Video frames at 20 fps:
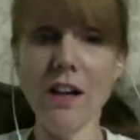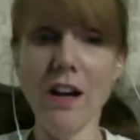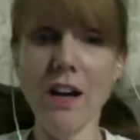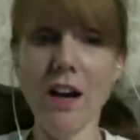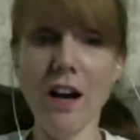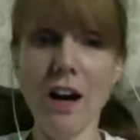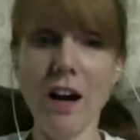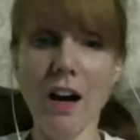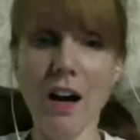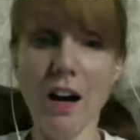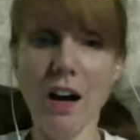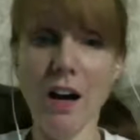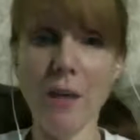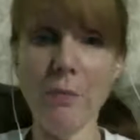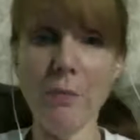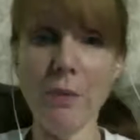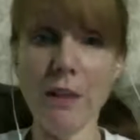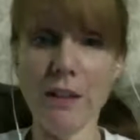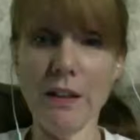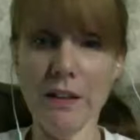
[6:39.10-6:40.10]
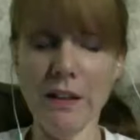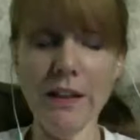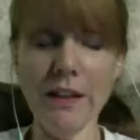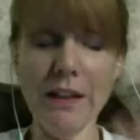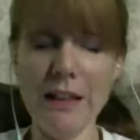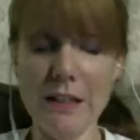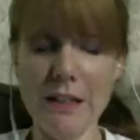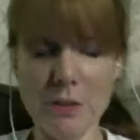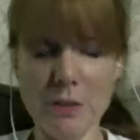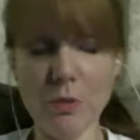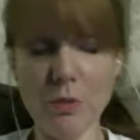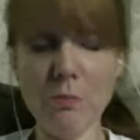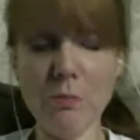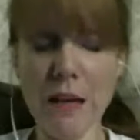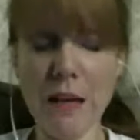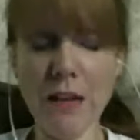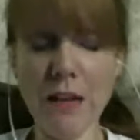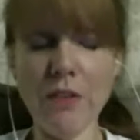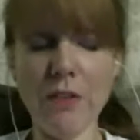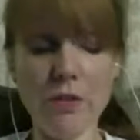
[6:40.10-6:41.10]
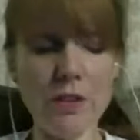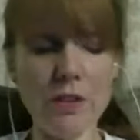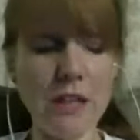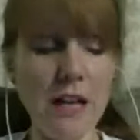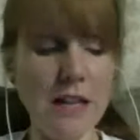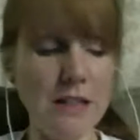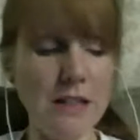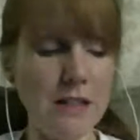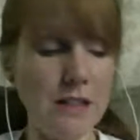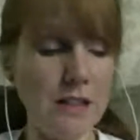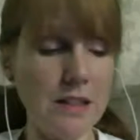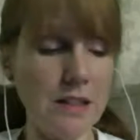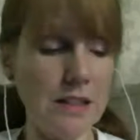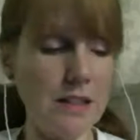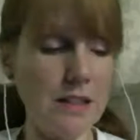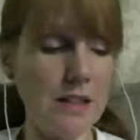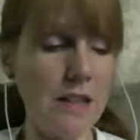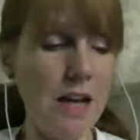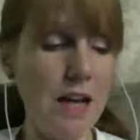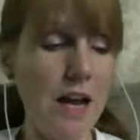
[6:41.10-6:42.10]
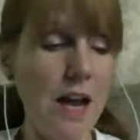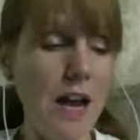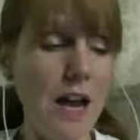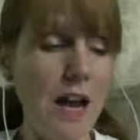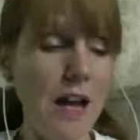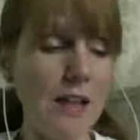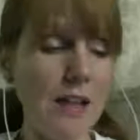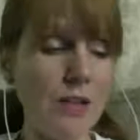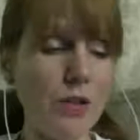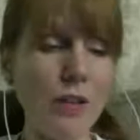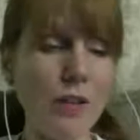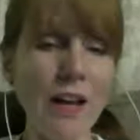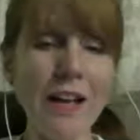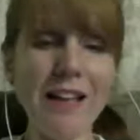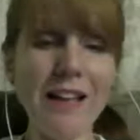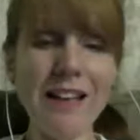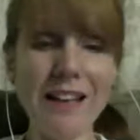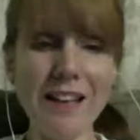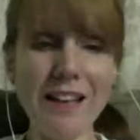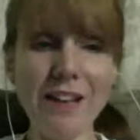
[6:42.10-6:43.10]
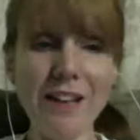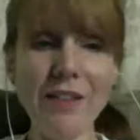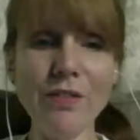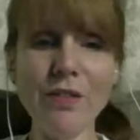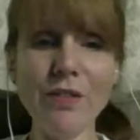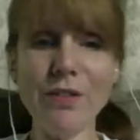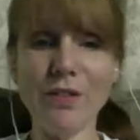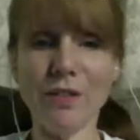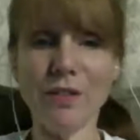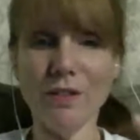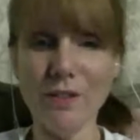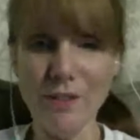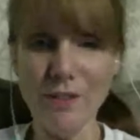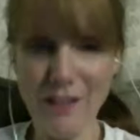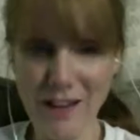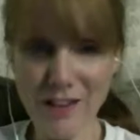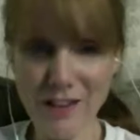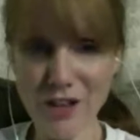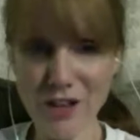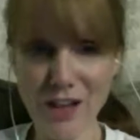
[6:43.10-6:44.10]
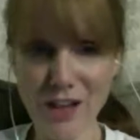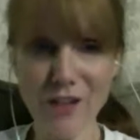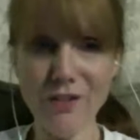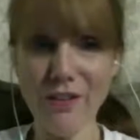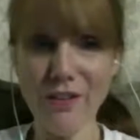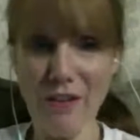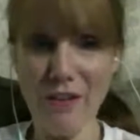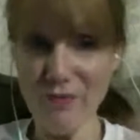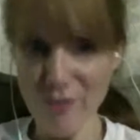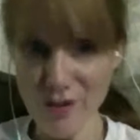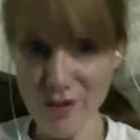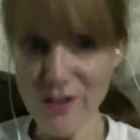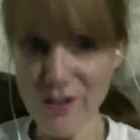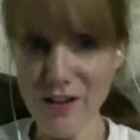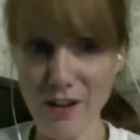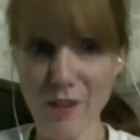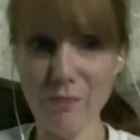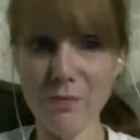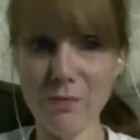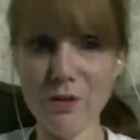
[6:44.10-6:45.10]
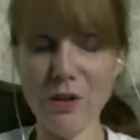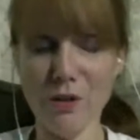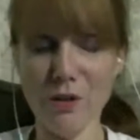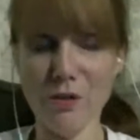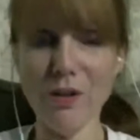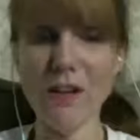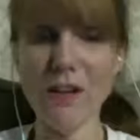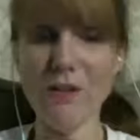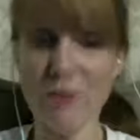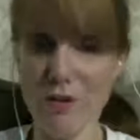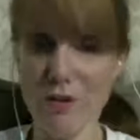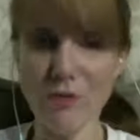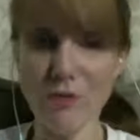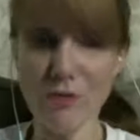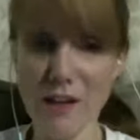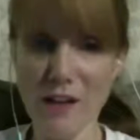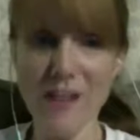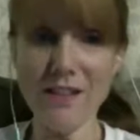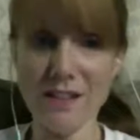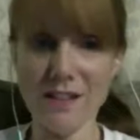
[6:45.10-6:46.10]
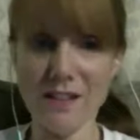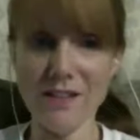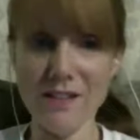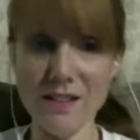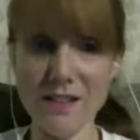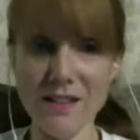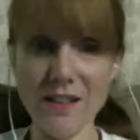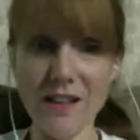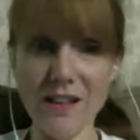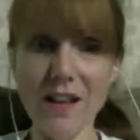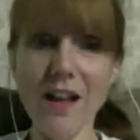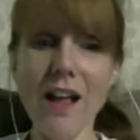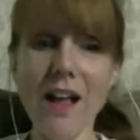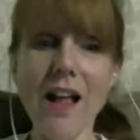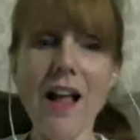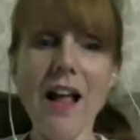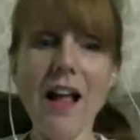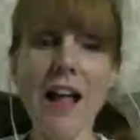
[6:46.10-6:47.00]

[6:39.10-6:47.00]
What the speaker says: at least with many of those licenses. And so that gives the educator that freedom to create their own lessons. And